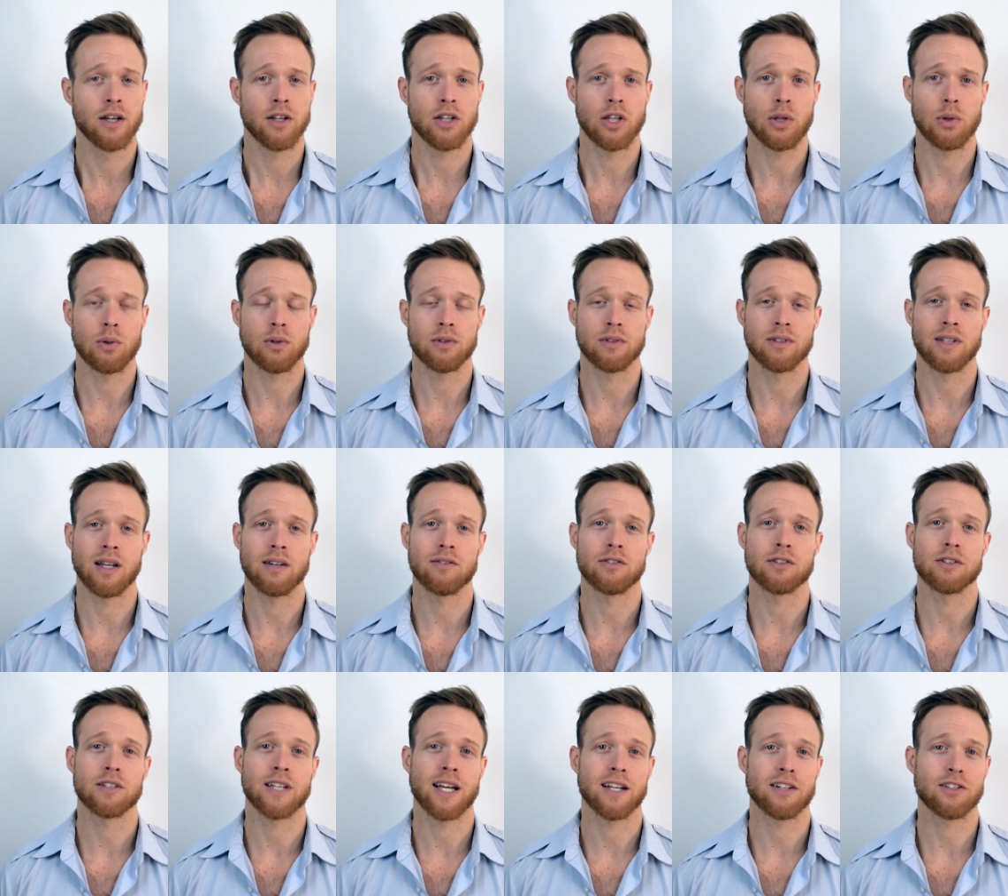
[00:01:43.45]
You will
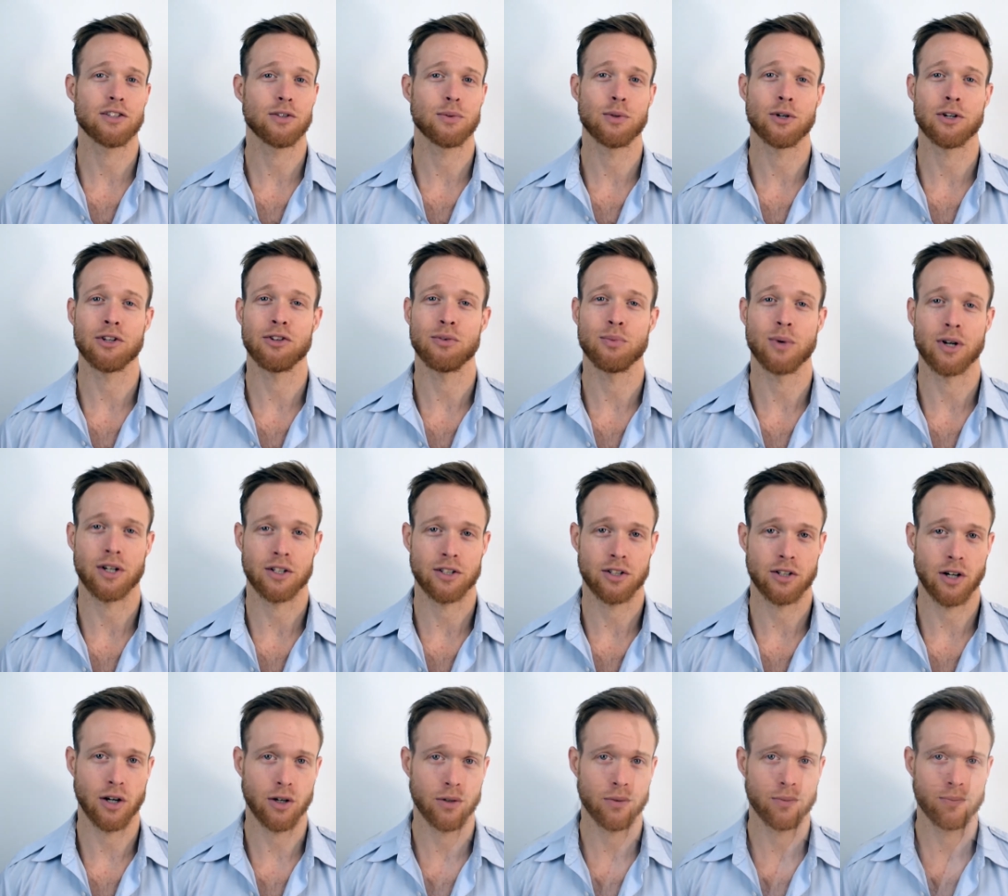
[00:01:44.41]
never get to where you want to
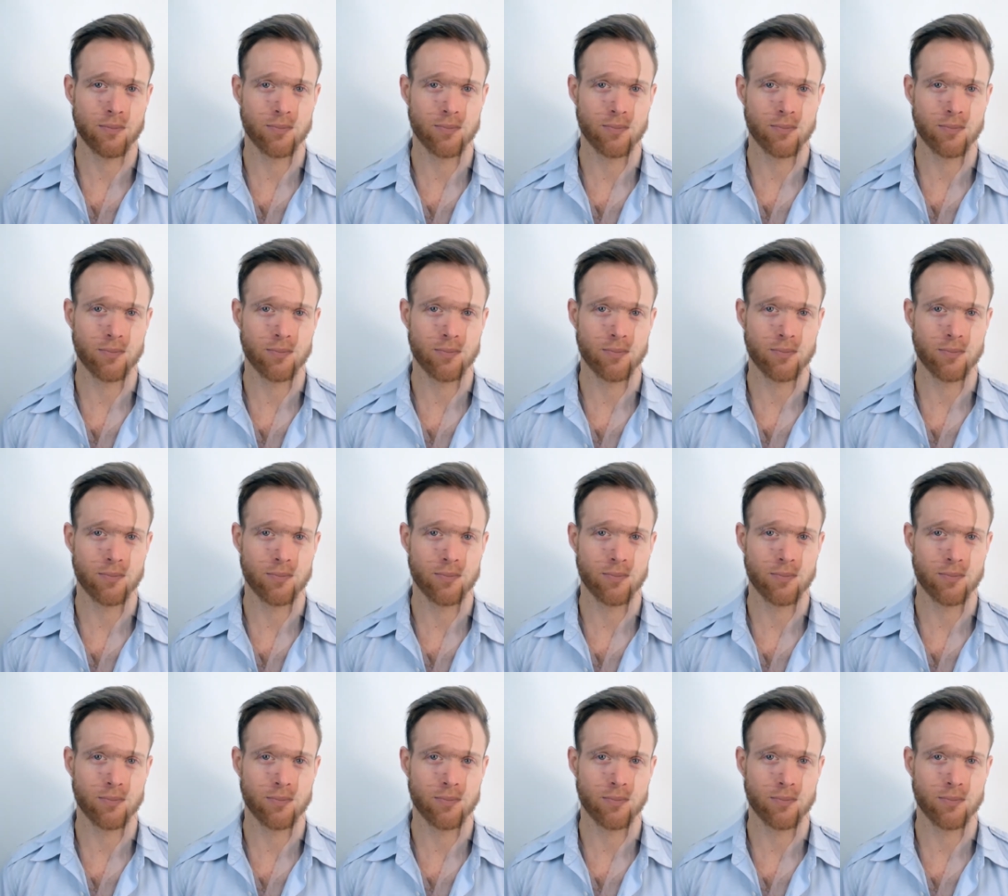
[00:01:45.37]
go.